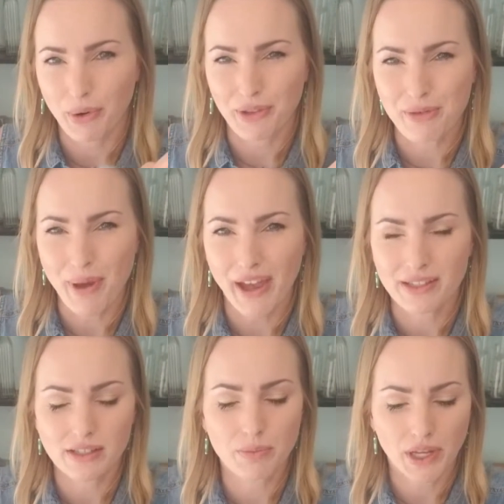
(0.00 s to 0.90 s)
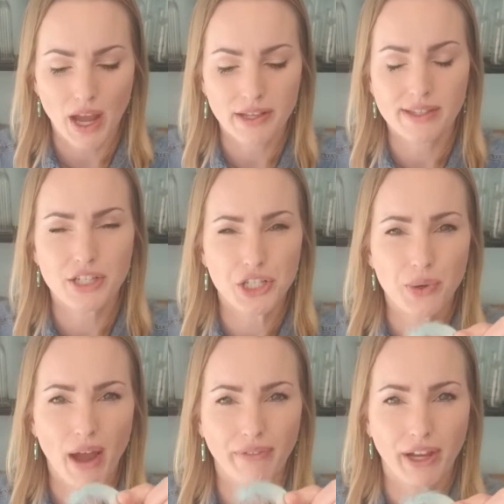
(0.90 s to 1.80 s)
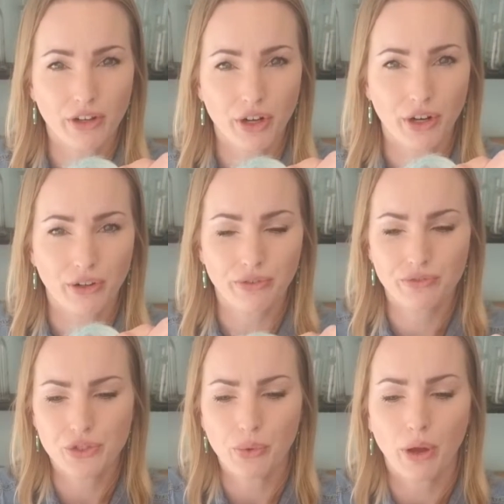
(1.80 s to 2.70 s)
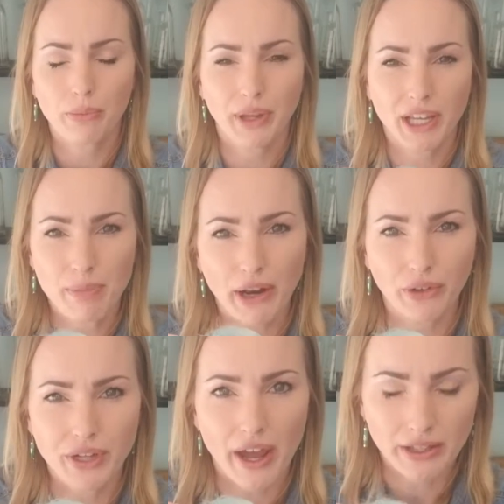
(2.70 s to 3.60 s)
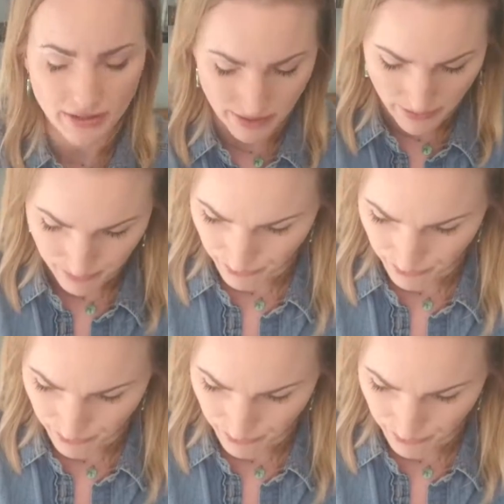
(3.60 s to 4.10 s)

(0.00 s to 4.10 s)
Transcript: work the best because they do have that curve to them like a petal does.